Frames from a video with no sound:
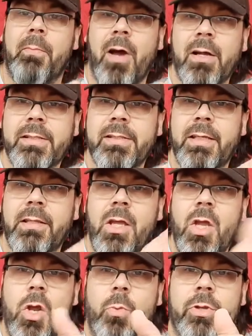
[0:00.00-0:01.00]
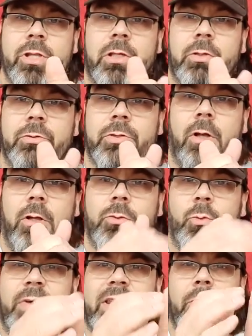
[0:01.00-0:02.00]
box set, which includes all
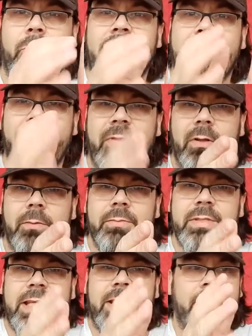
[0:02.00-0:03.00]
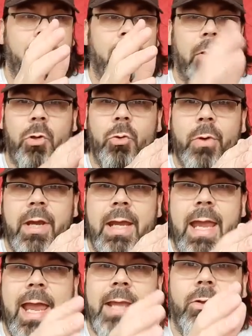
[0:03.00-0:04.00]
23 films in
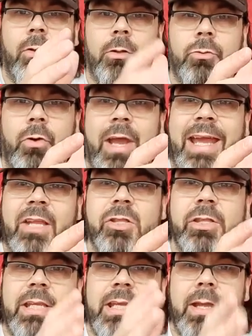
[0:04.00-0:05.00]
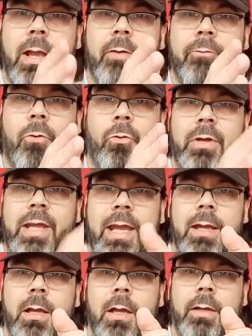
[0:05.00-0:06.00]
Blu-ray and Ultra HD
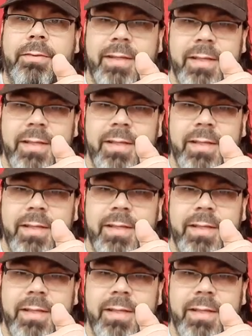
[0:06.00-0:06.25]
4K